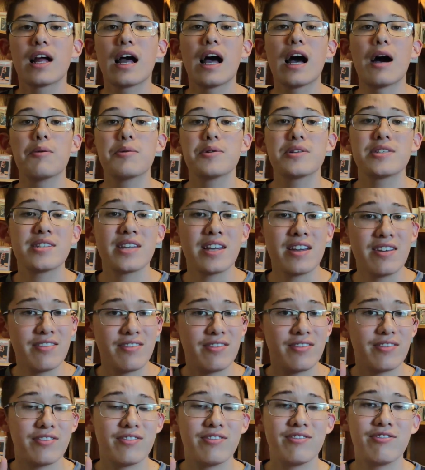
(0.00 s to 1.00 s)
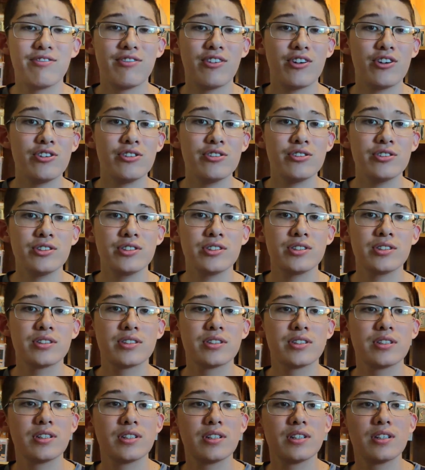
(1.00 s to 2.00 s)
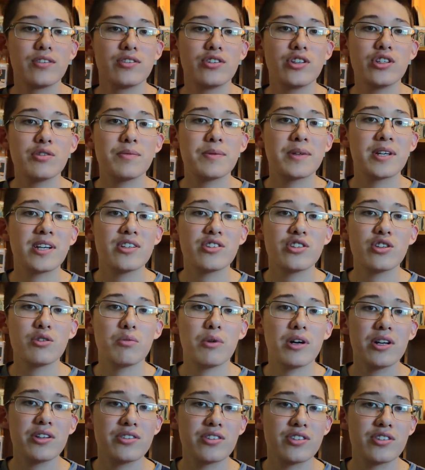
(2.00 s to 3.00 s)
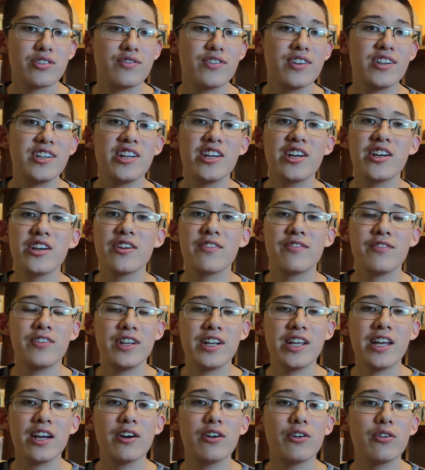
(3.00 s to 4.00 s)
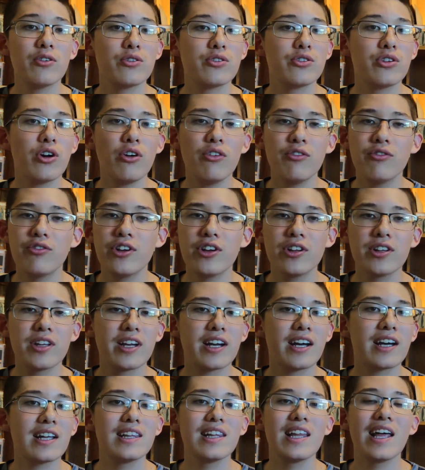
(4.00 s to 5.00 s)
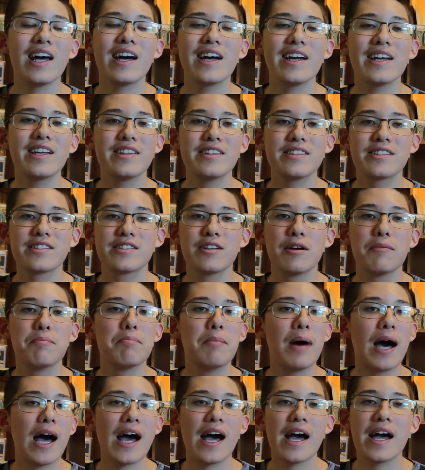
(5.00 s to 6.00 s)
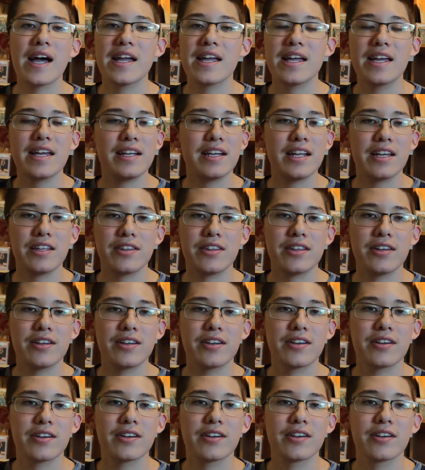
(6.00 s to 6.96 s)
I would say first, just because you watch this video, don't feel inclined to buy anything,